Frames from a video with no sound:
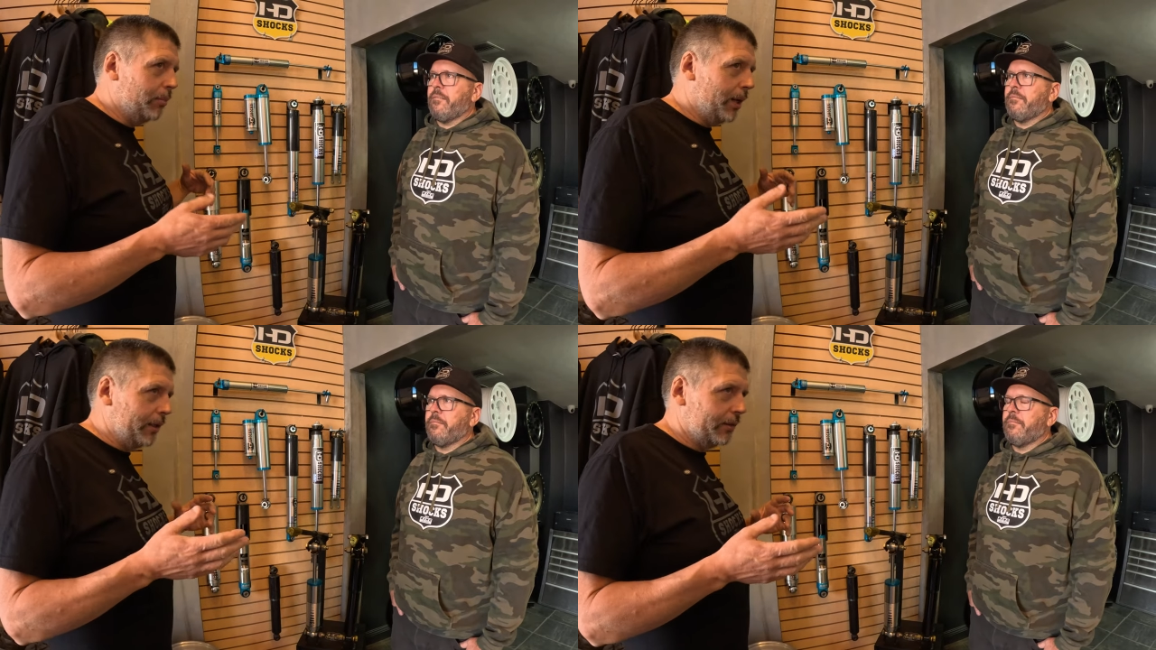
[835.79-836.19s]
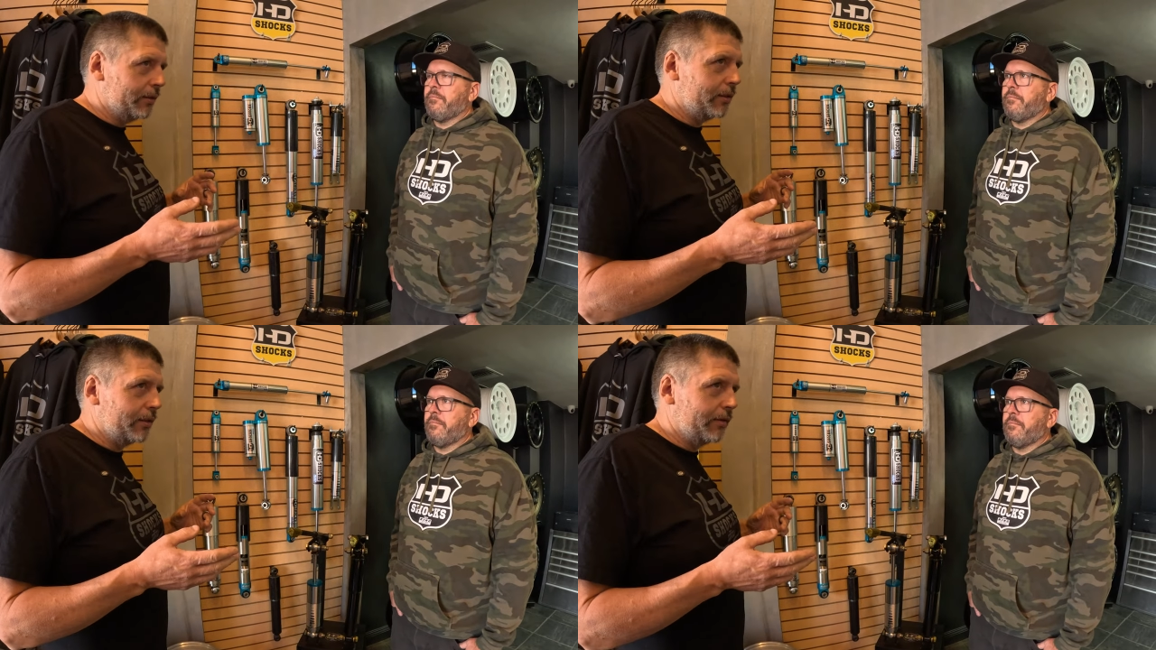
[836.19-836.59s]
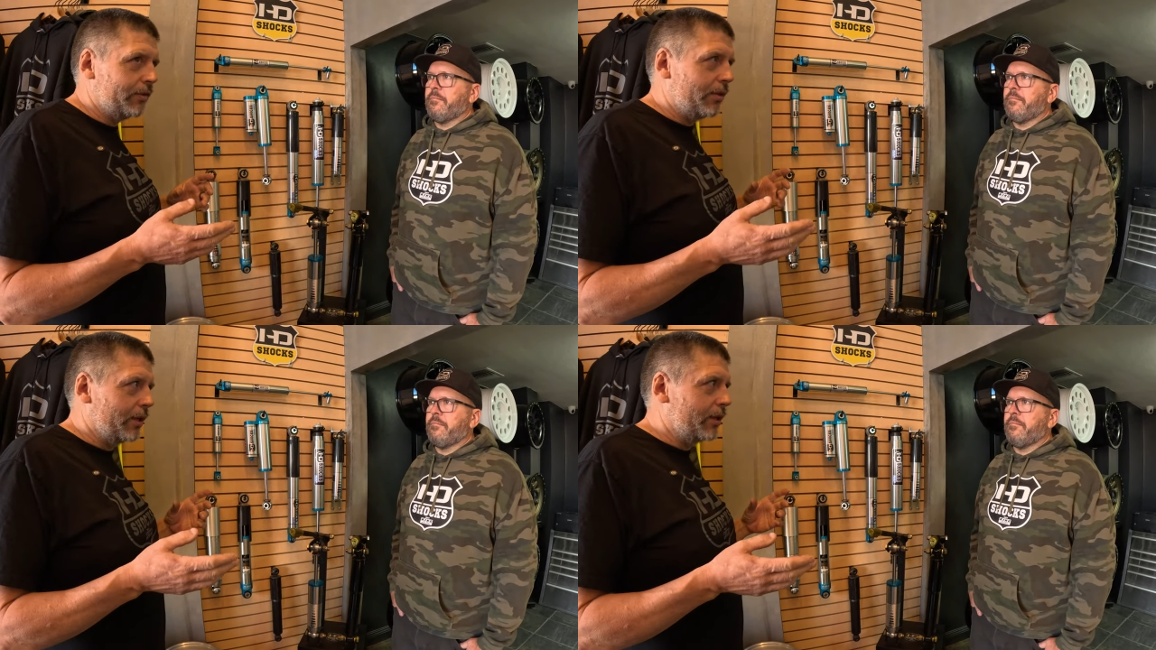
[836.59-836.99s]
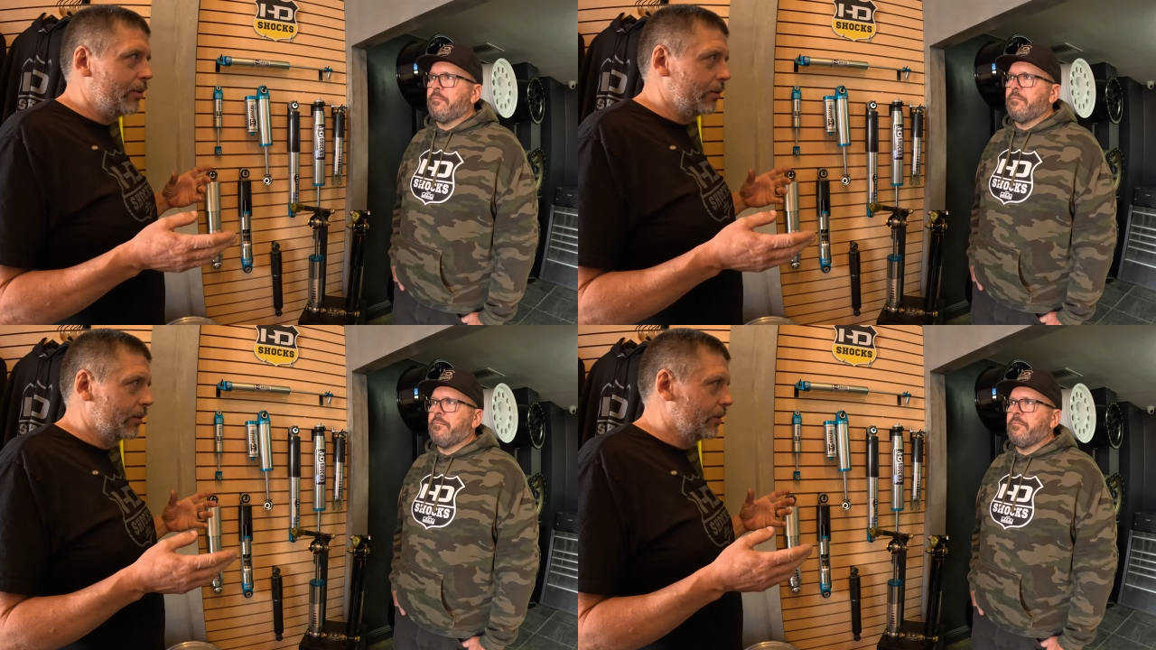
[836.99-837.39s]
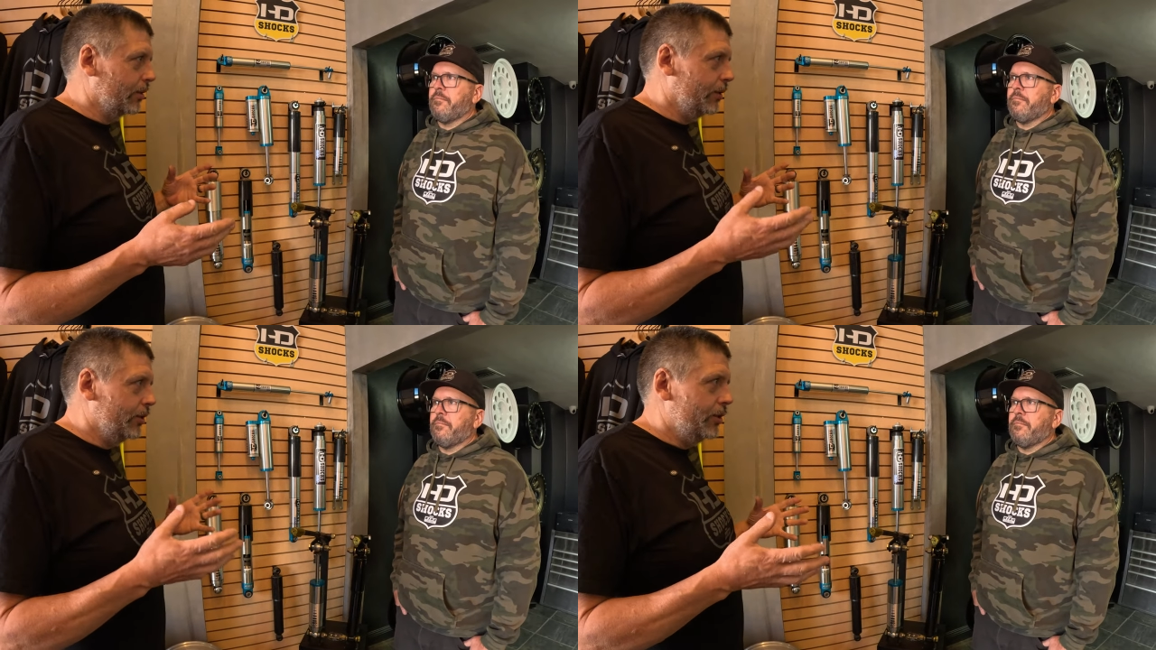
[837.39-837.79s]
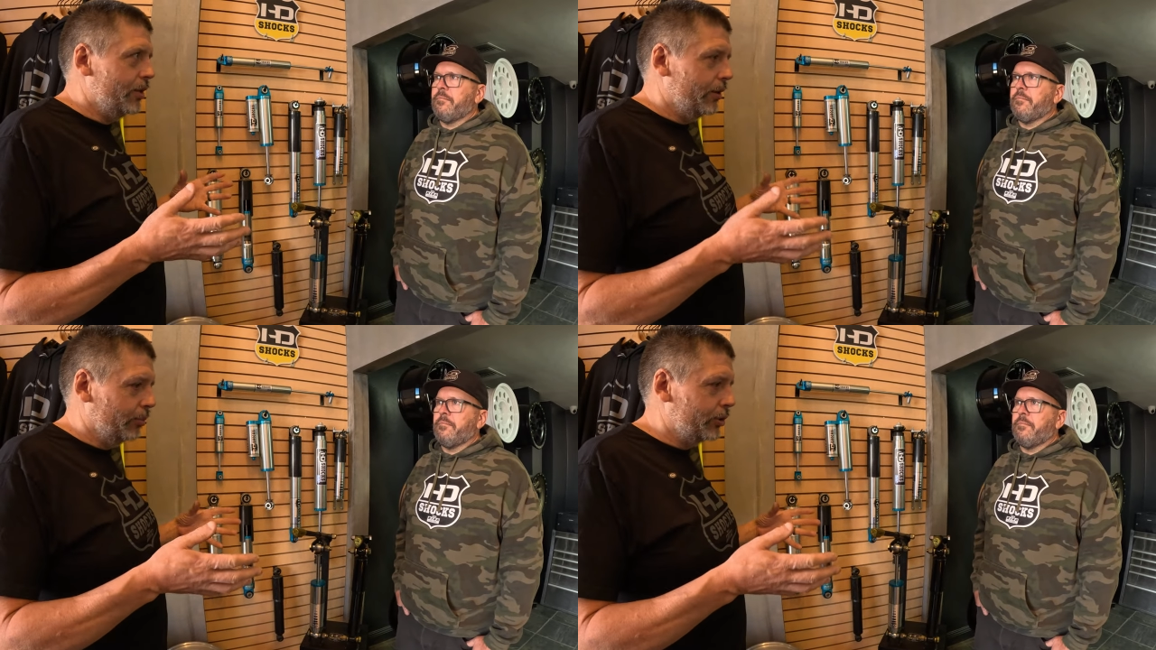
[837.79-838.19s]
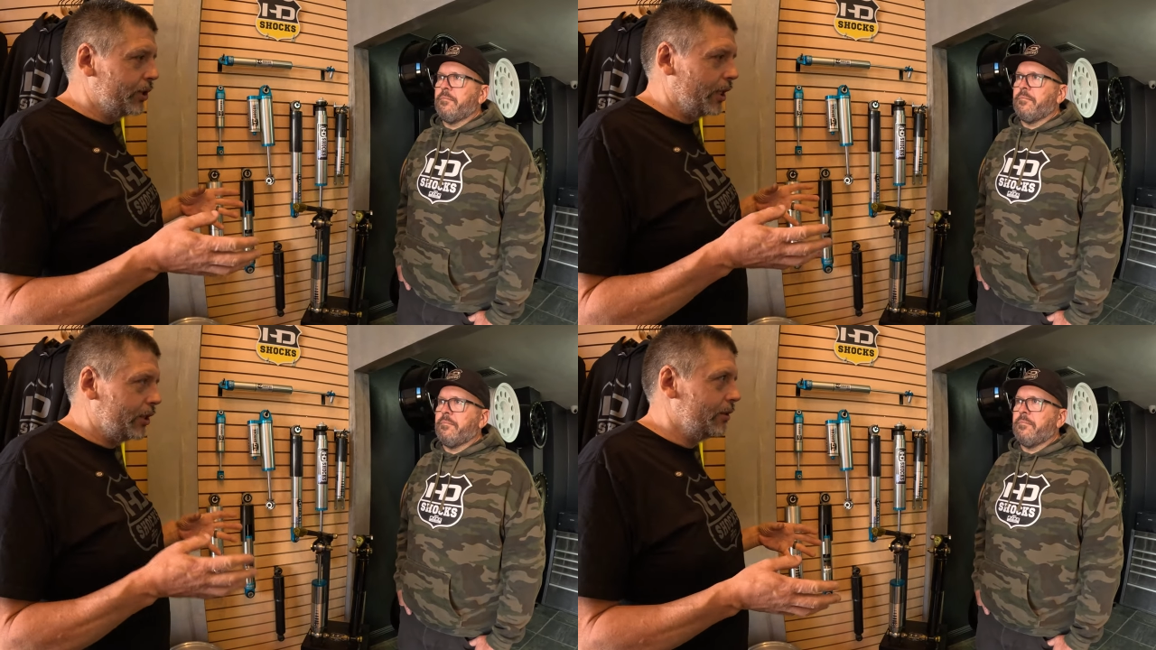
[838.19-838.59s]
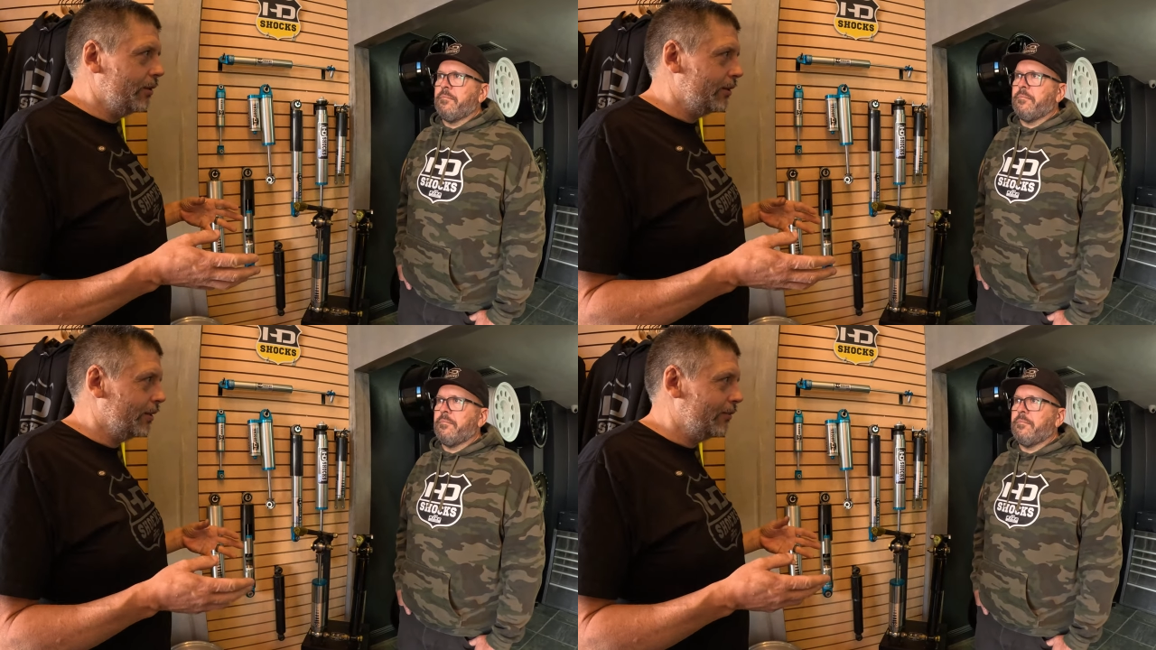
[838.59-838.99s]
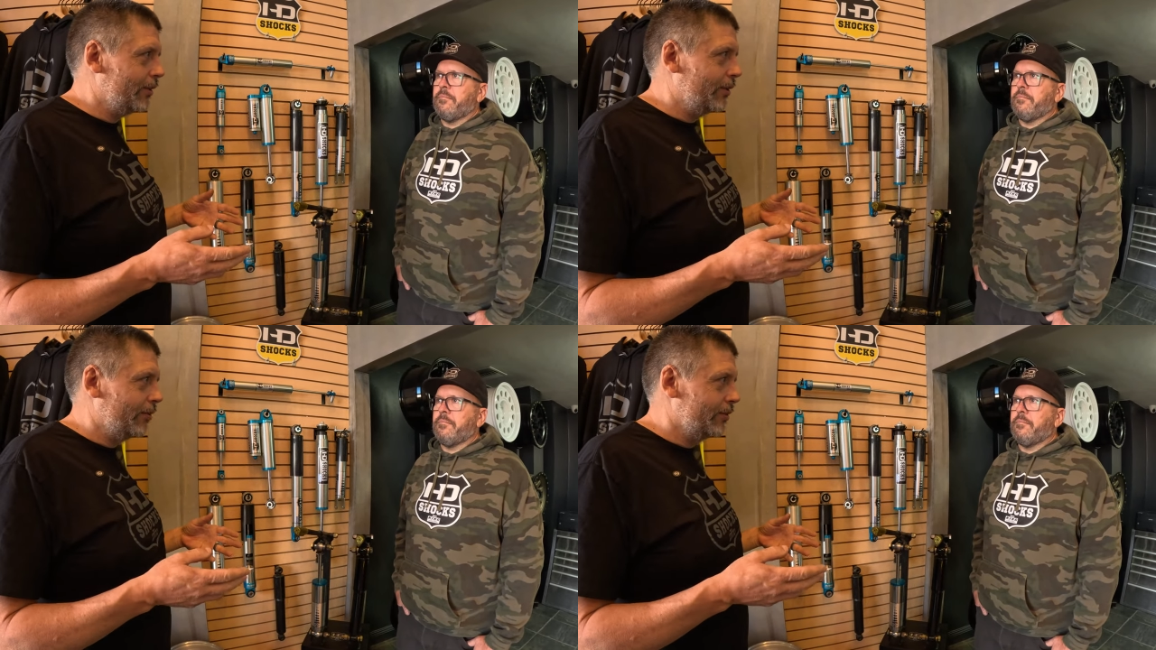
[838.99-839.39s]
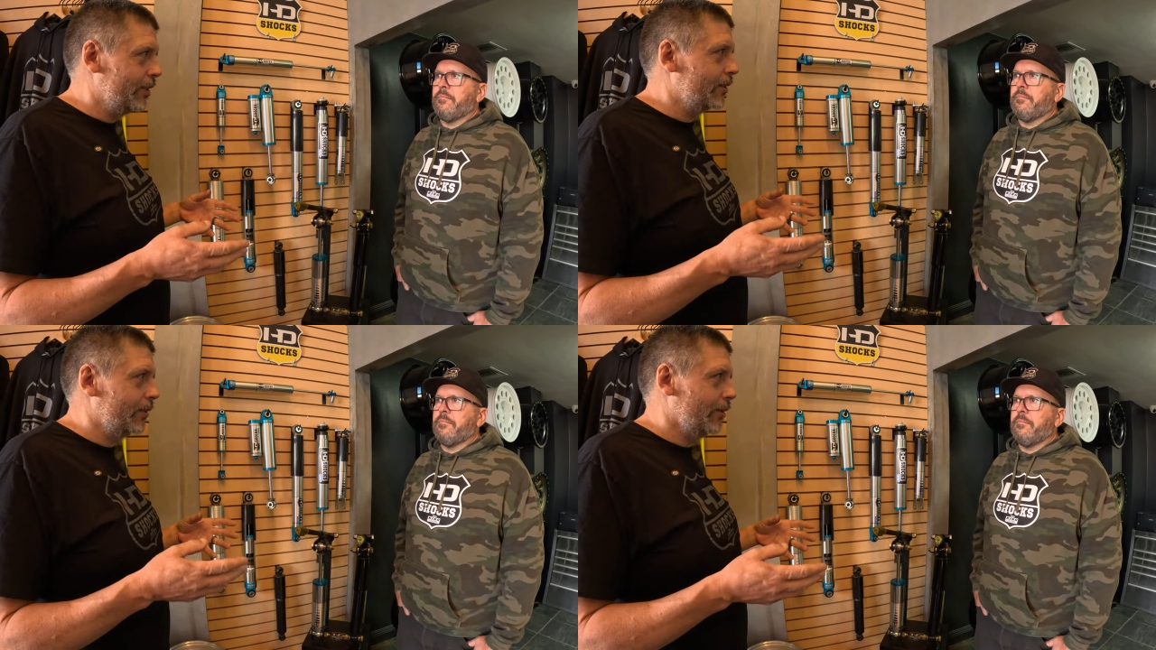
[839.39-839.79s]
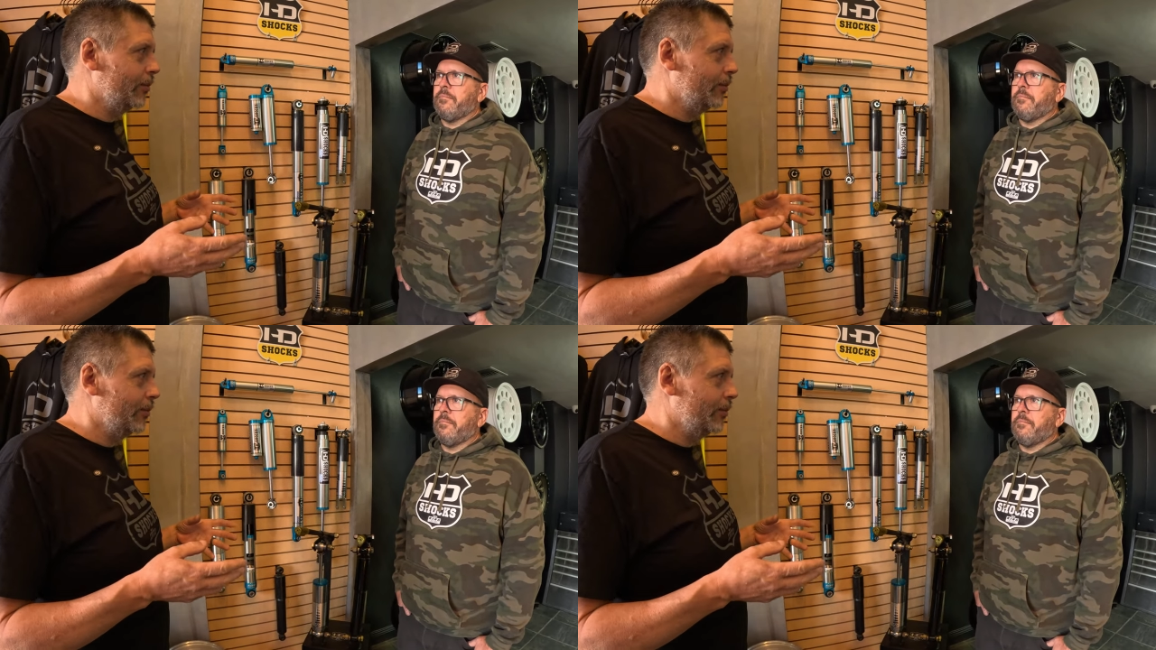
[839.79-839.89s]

Speaker 1: But if you think about the protection you're giving your vehicle